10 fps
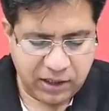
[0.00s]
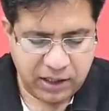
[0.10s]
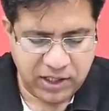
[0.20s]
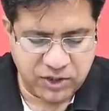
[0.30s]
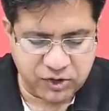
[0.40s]

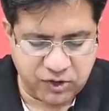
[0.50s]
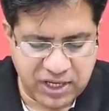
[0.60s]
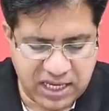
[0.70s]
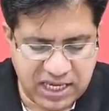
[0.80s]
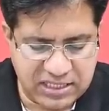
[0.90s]

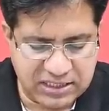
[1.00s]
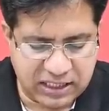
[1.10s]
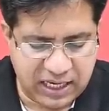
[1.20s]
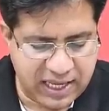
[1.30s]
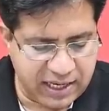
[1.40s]
history is
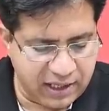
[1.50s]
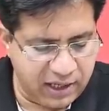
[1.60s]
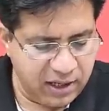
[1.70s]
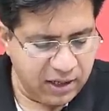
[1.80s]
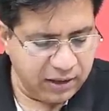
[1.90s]

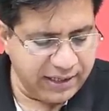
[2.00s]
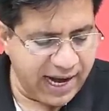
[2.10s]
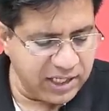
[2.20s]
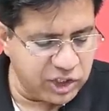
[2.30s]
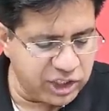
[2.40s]
clear
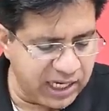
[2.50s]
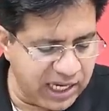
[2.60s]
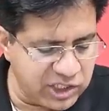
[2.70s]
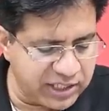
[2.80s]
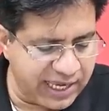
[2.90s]
that
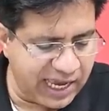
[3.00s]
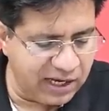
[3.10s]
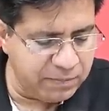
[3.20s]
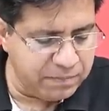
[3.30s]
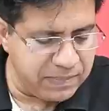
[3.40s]
change
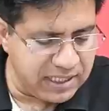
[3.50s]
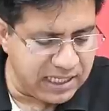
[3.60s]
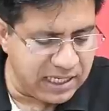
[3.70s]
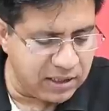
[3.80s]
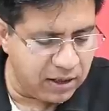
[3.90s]
can
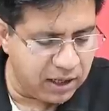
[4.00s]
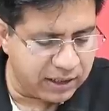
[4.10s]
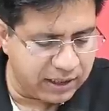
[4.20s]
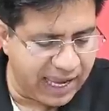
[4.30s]
mean, uh,